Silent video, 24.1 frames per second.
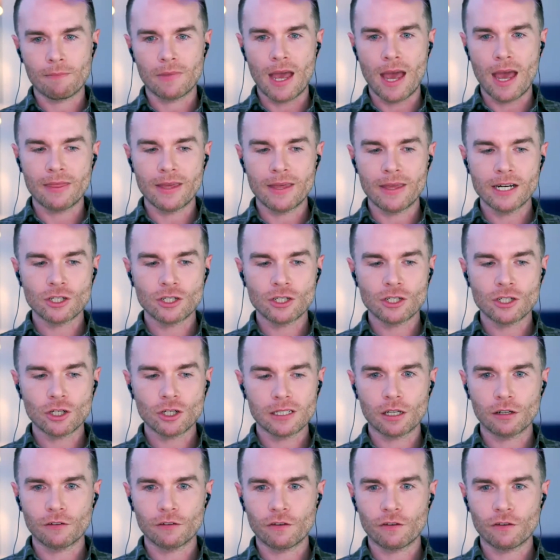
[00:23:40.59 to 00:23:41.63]
And their job is
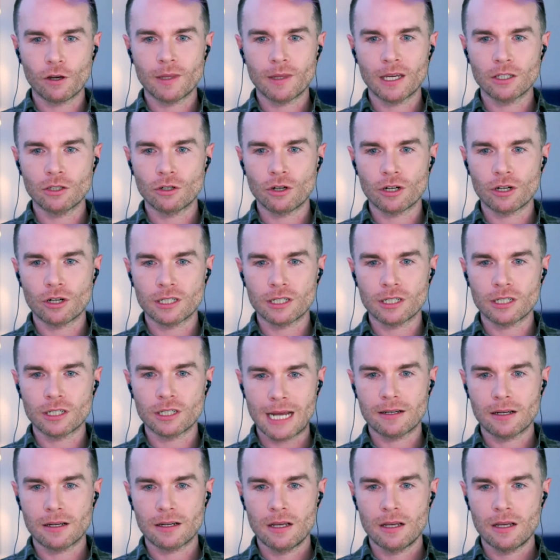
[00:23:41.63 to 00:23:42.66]
to confirm that you're not a
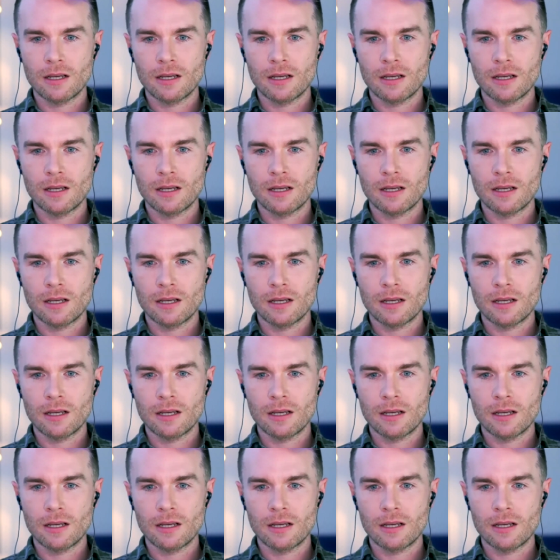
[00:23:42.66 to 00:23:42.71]
dud.